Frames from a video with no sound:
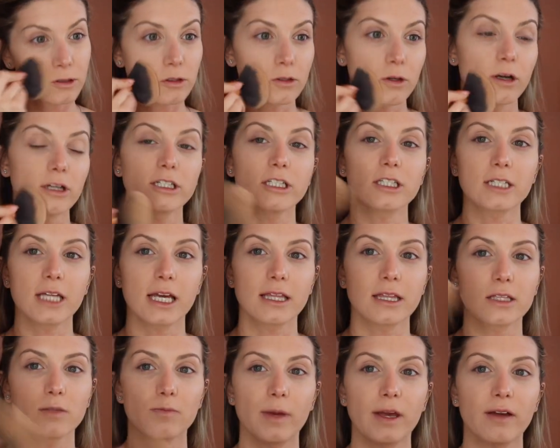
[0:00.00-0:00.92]
So I just
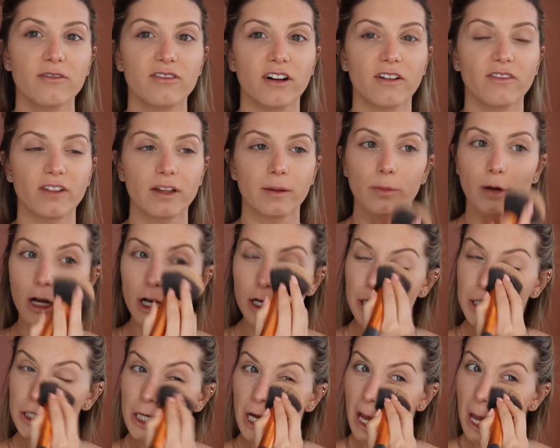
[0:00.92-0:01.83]
take this big fluffy
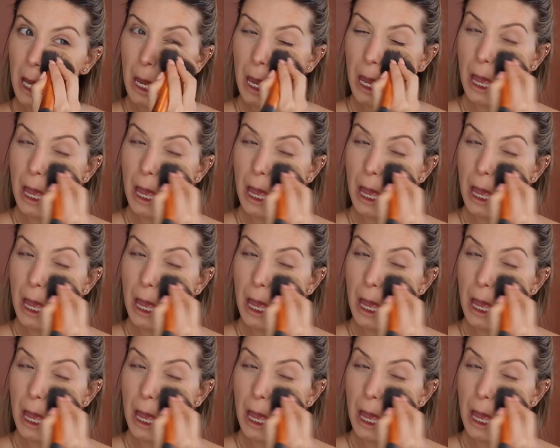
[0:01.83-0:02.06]
brush